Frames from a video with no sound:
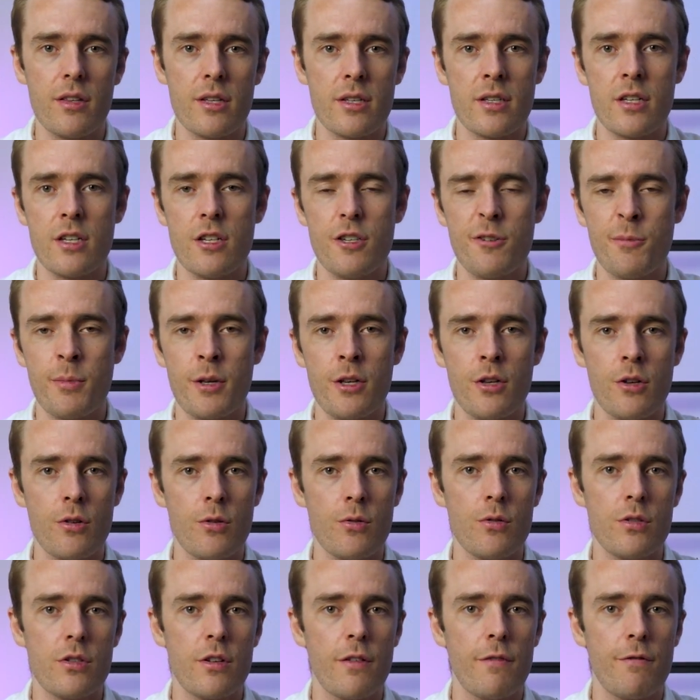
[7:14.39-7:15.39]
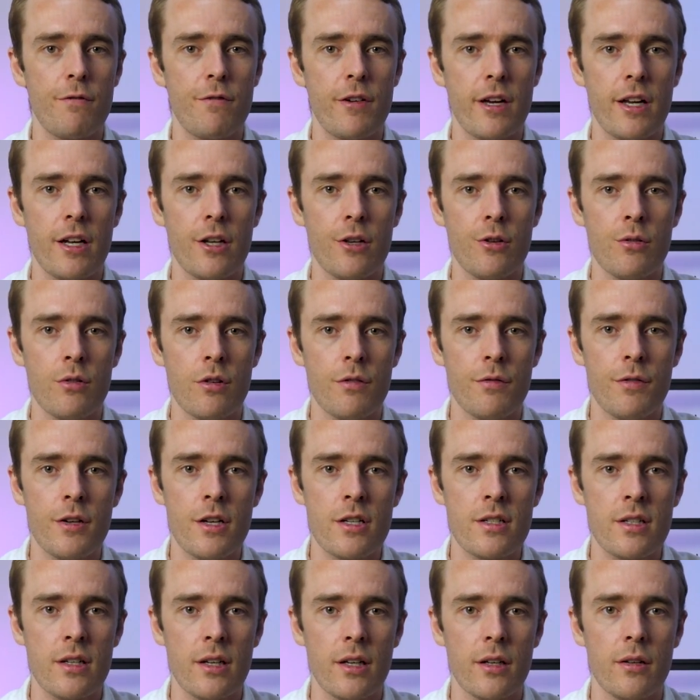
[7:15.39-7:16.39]
that seems to be used fairly
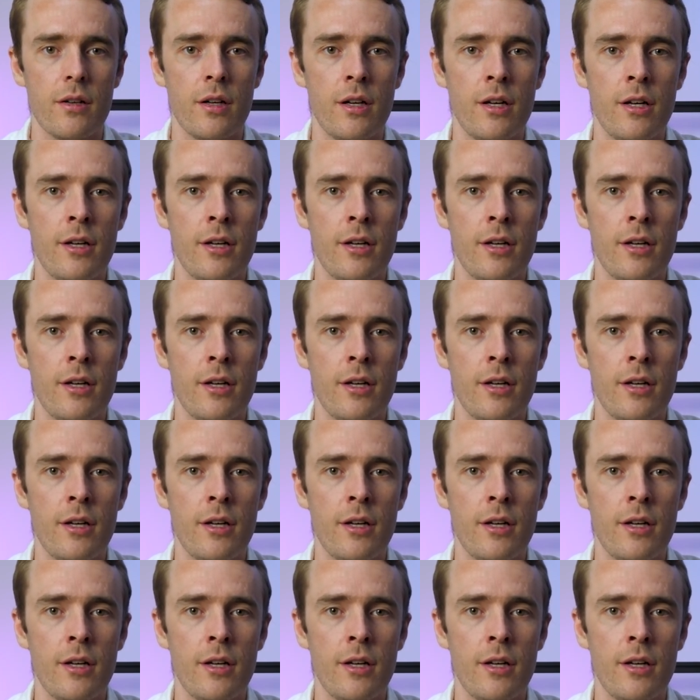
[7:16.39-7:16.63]
universally.